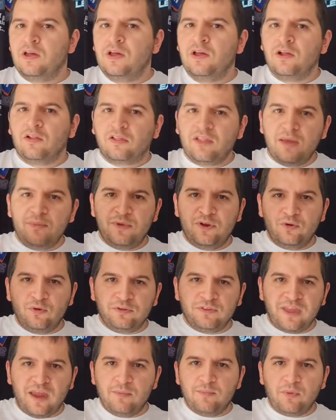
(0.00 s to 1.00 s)
Let me know
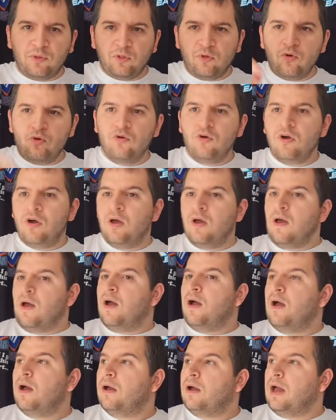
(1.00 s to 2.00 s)
down below.
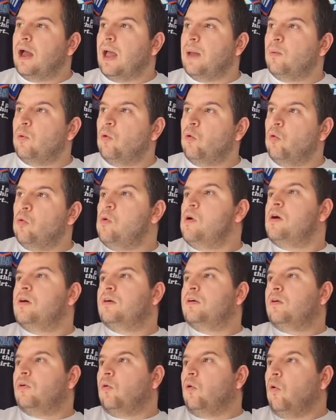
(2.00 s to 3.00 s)
I will
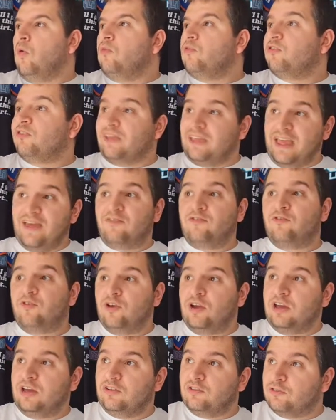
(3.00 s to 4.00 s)
hopefully get
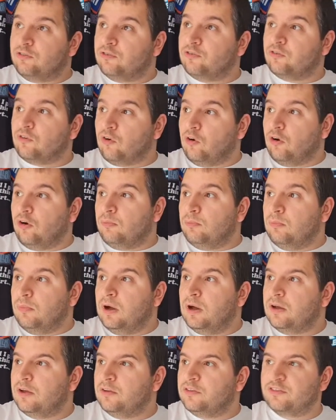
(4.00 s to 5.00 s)
footage from
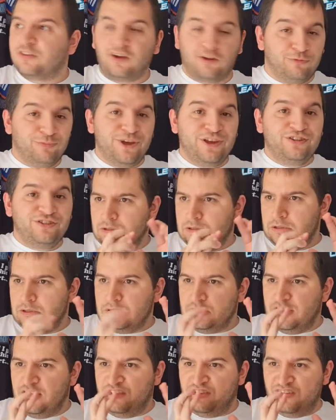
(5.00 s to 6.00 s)
Skirmish.
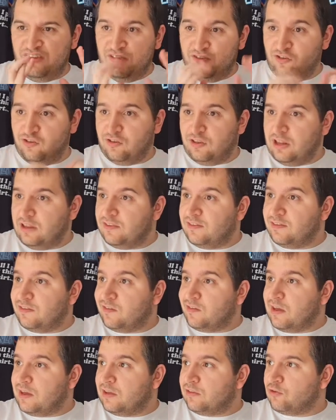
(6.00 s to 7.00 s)
He says he needs to
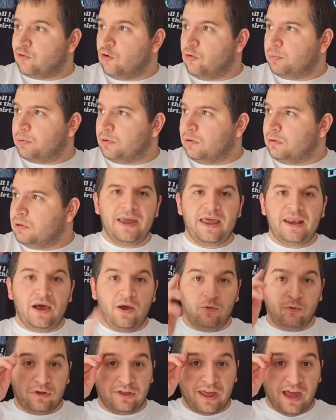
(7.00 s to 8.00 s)
check his GoPro. And
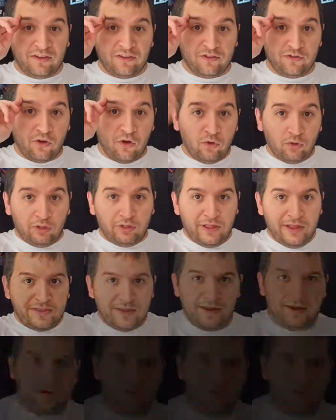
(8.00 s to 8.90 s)
I'll catch you all later.